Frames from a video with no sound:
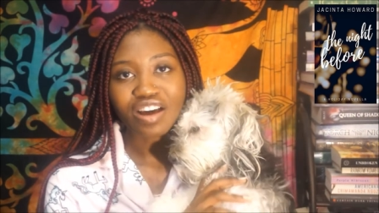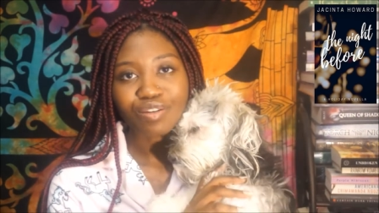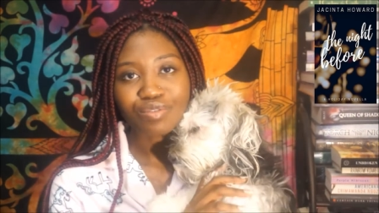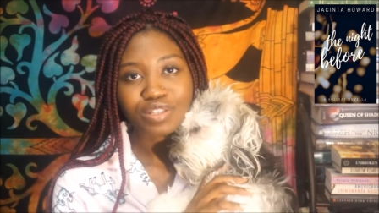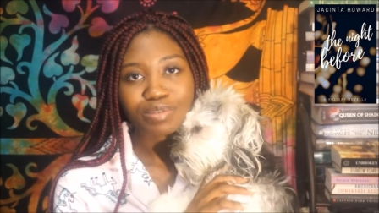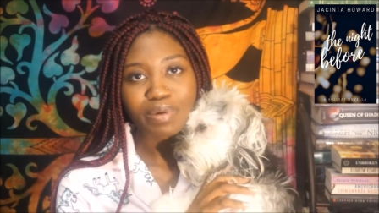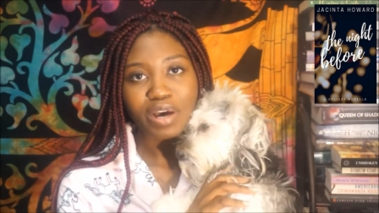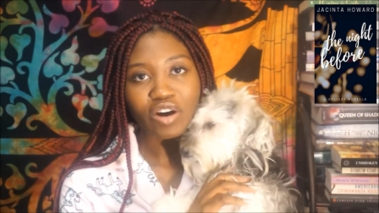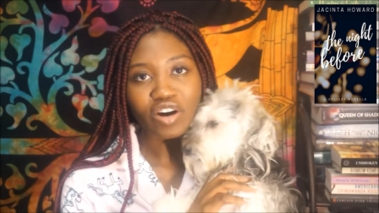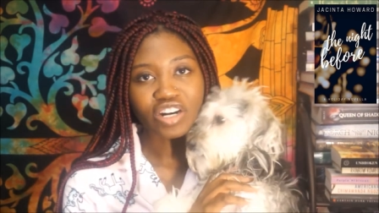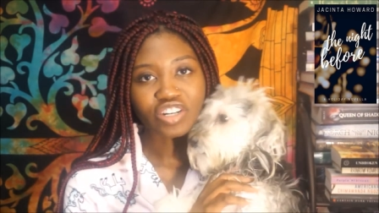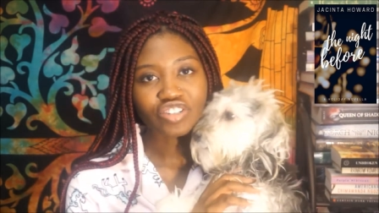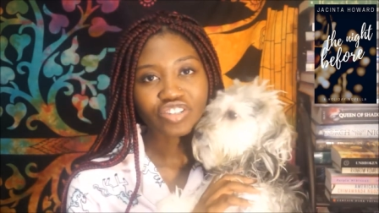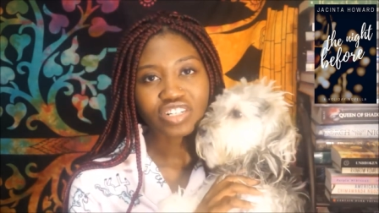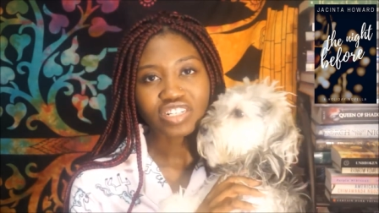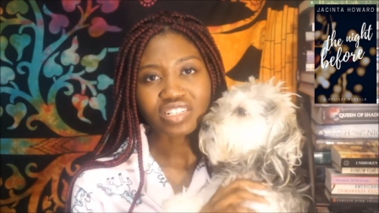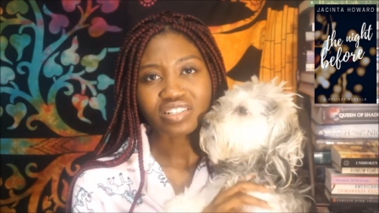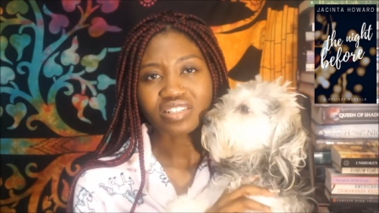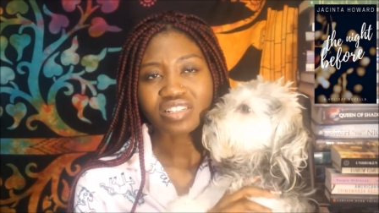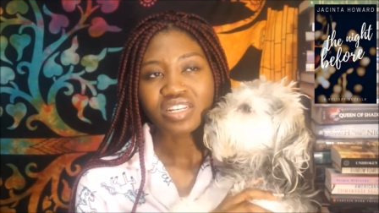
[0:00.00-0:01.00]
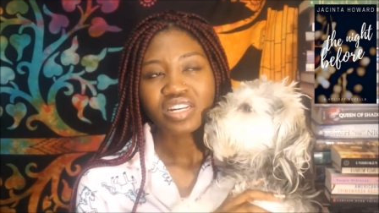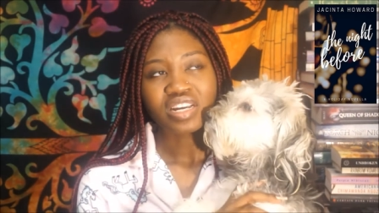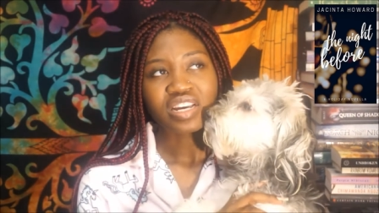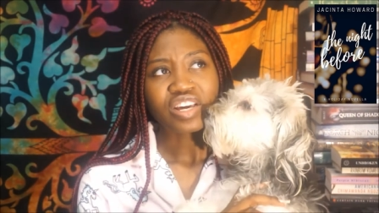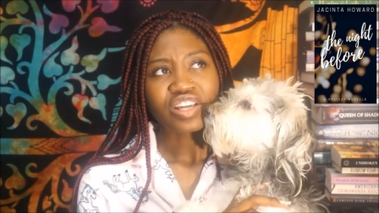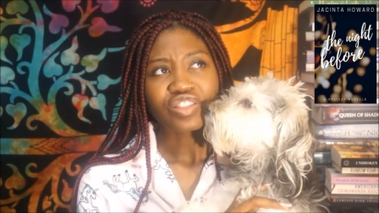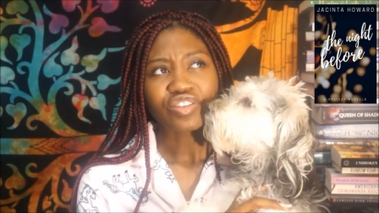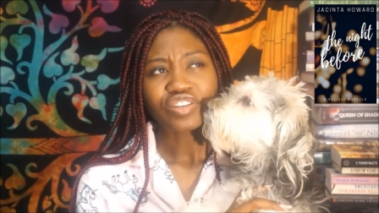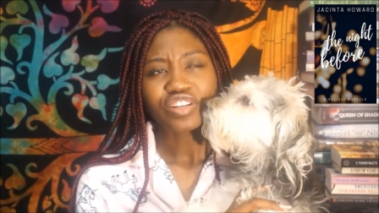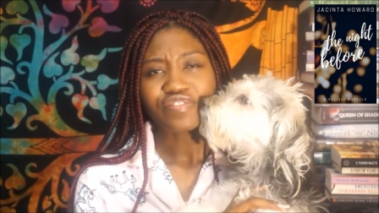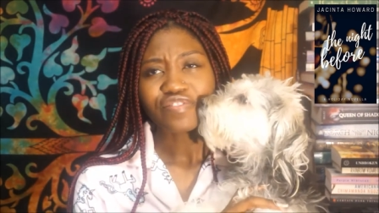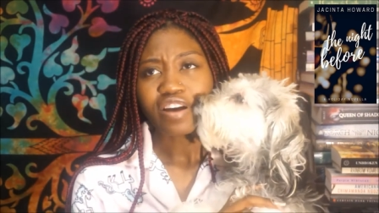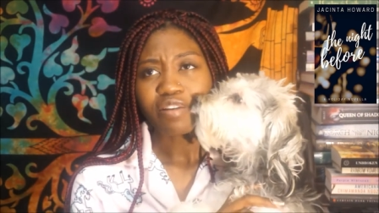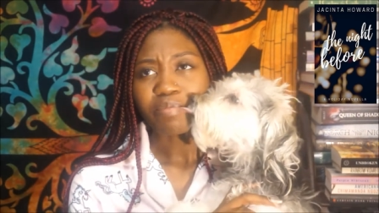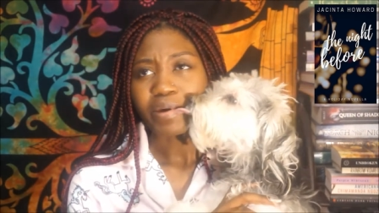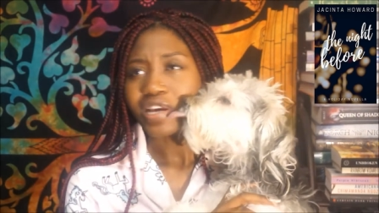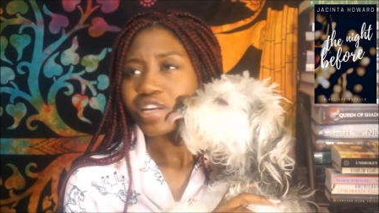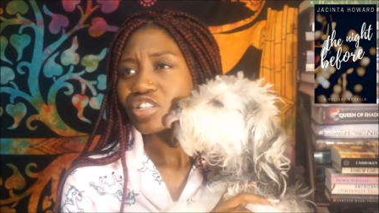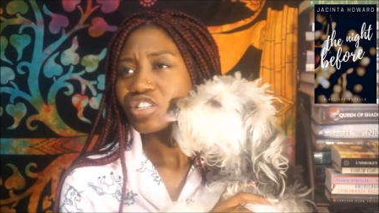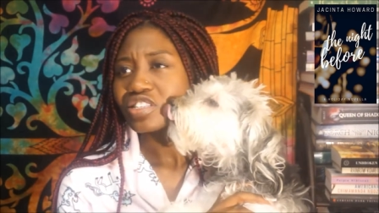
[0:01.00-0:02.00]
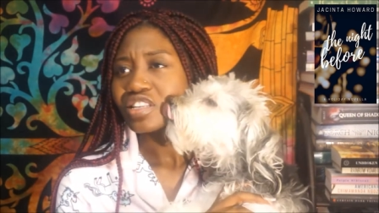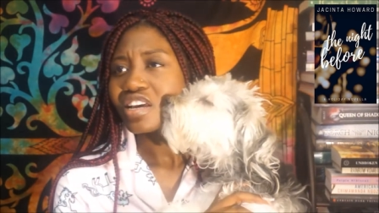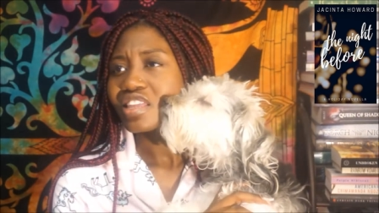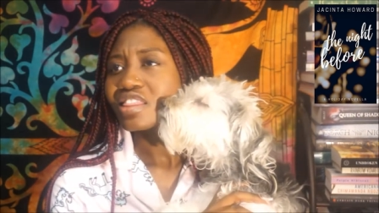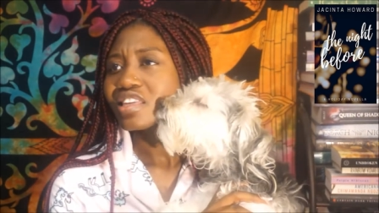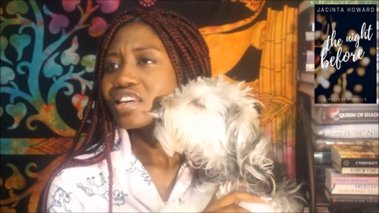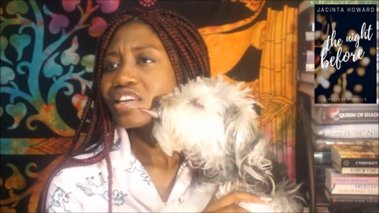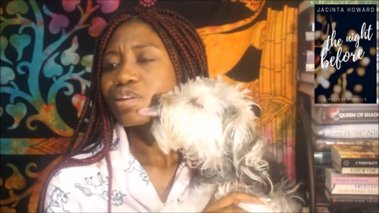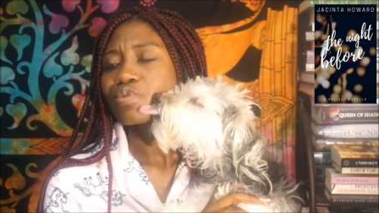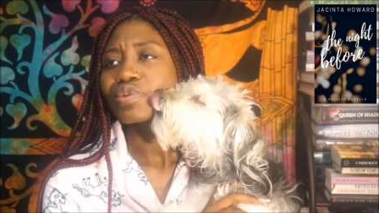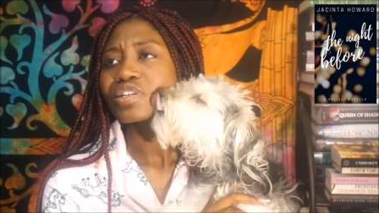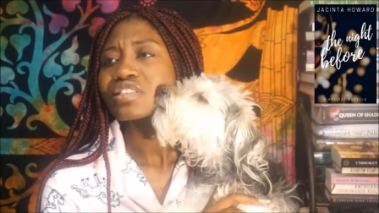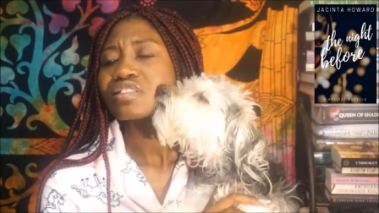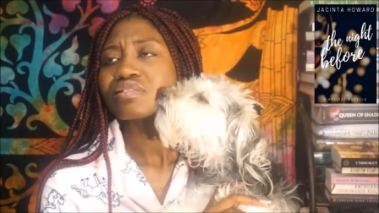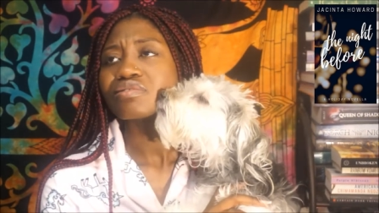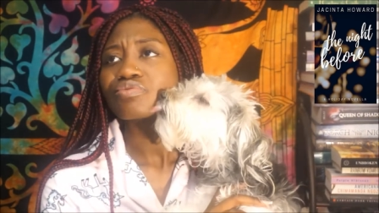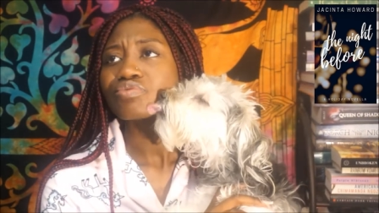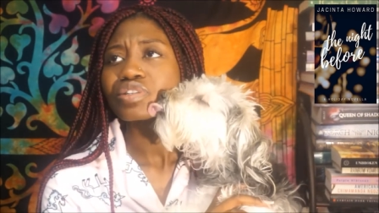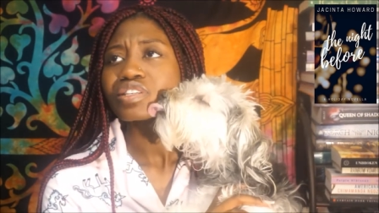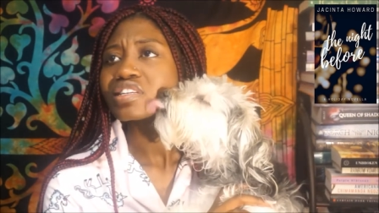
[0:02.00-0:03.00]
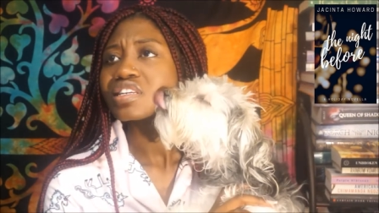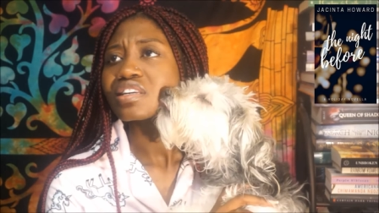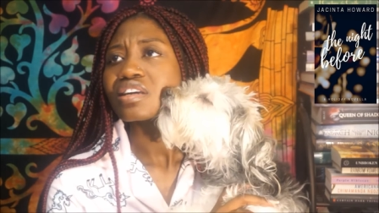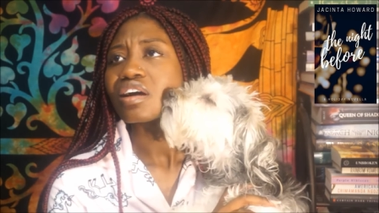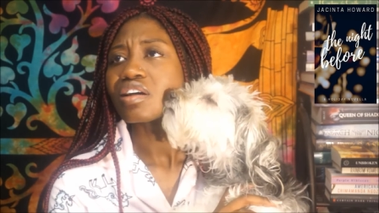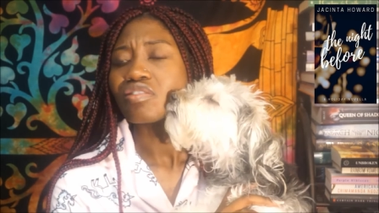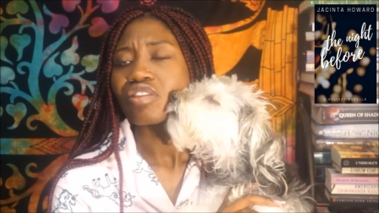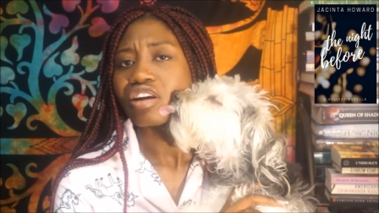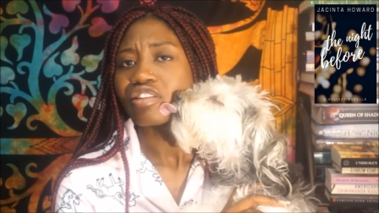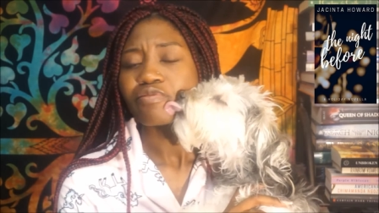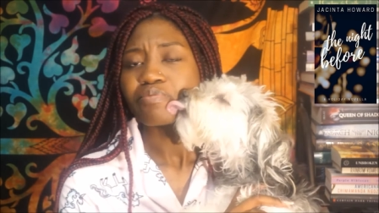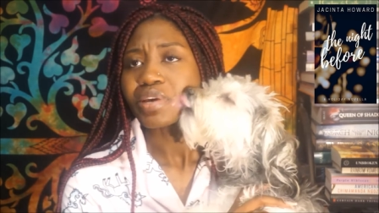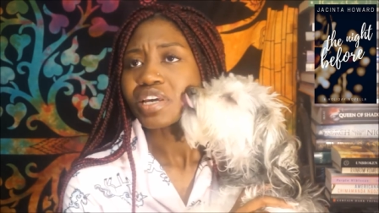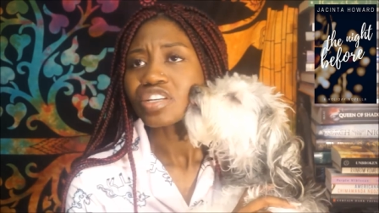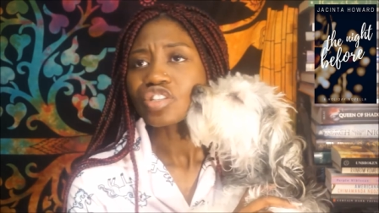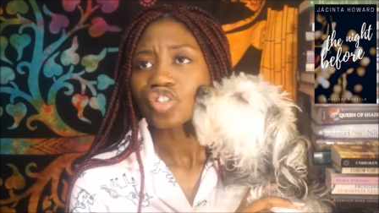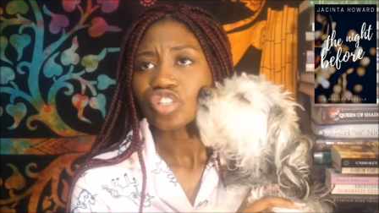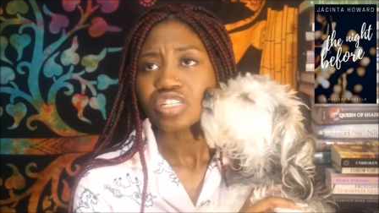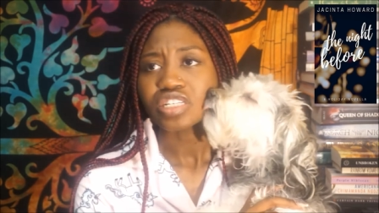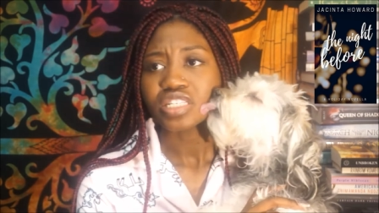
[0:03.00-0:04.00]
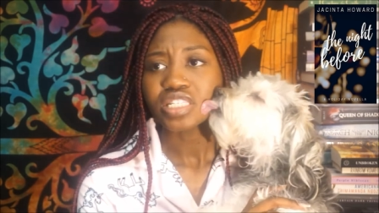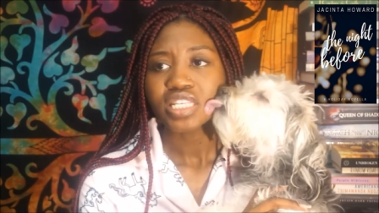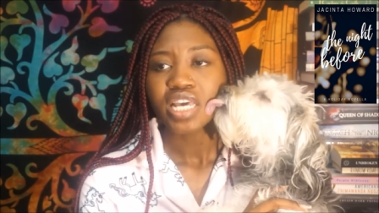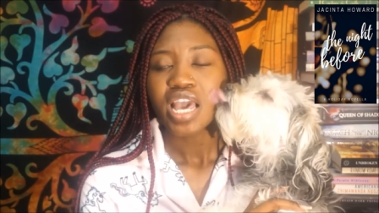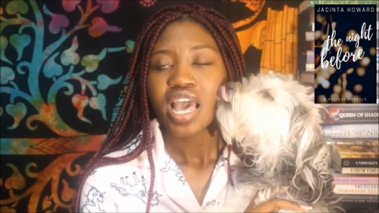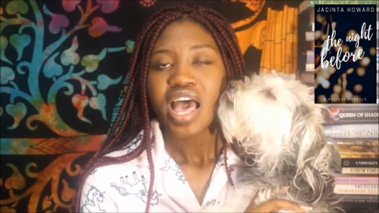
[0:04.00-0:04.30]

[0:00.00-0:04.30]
It was about 100 and 35 pages I think. It wasn't really a lot of pages.